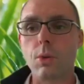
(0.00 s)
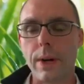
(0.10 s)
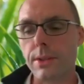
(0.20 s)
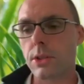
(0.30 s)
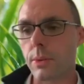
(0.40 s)

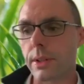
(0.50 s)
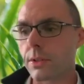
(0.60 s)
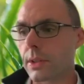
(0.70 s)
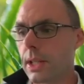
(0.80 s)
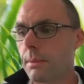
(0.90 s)
1, 2, and
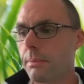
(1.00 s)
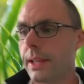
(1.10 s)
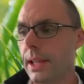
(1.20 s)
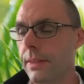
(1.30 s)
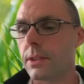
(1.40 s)
3, by
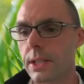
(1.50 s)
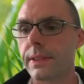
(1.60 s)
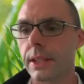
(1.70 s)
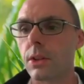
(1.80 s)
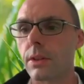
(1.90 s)
the end they'll
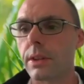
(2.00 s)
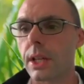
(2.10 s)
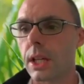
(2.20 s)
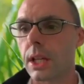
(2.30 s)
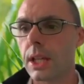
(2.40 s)
definitely know
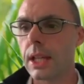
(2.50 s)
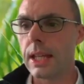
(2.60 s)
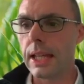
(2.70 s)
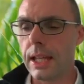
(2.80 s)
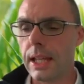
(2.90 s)
the
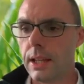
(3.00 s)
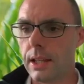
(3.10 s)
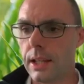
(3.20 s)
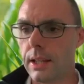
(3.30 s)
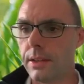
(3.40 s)

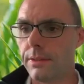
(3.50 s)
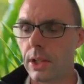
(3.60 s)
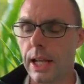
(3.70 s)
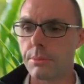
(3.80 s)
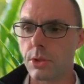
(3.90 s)

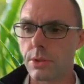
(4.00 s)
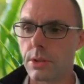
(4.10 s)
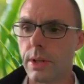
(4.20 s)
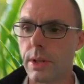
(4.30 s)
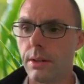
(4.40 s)
fun animals
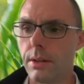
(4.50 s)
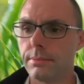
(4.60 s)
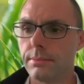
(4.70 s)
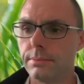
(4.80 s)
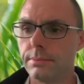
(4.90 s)
as well.
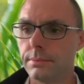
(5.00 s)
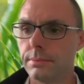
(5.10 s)
Mm.